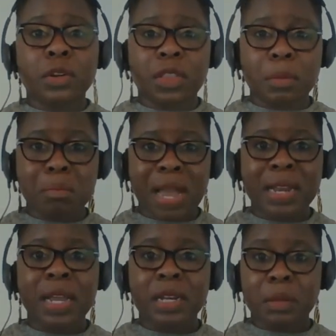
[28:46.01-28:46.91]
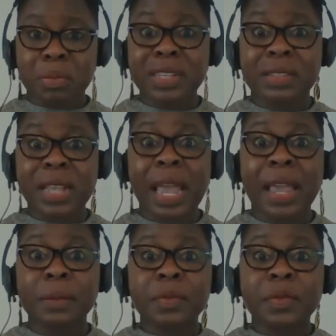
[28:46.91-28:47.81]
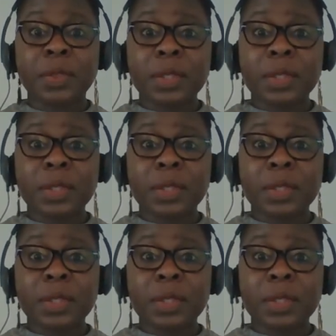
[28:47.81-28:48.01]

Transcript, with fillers: you know, the man had a big say